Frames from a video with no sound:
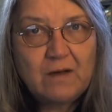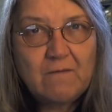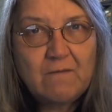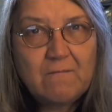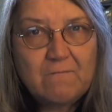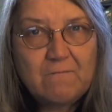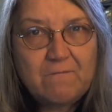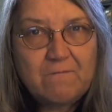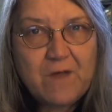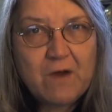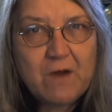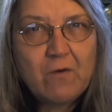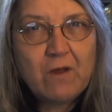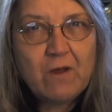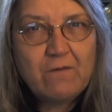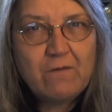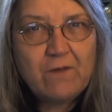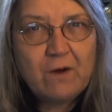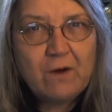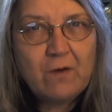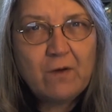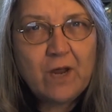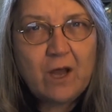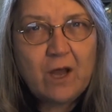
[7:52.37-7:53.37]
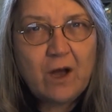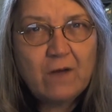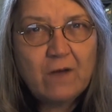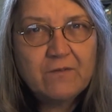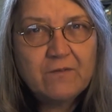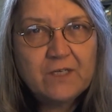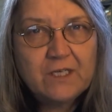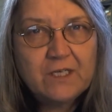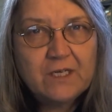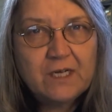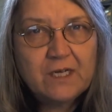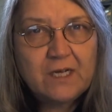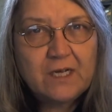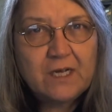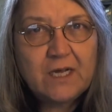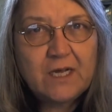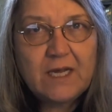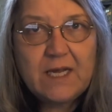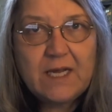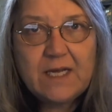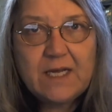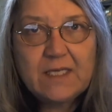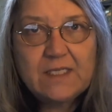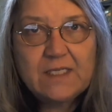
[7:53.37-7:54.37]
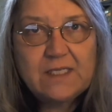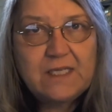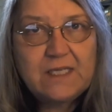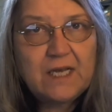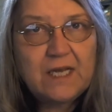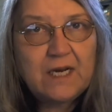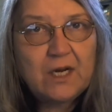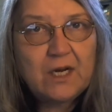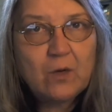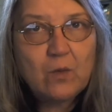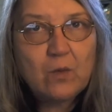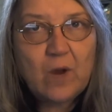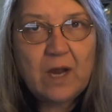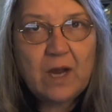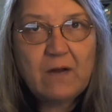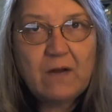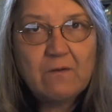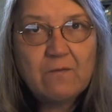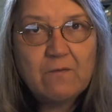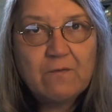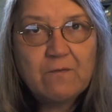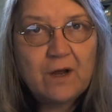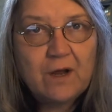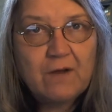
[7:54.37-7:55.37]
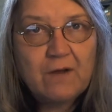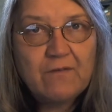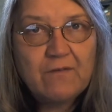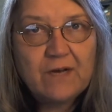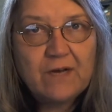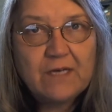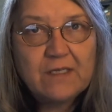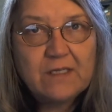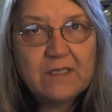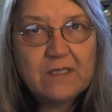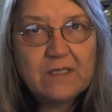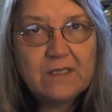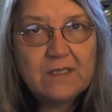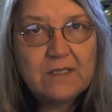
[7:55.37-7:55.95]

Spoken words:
very, very often is sitting right in front of us.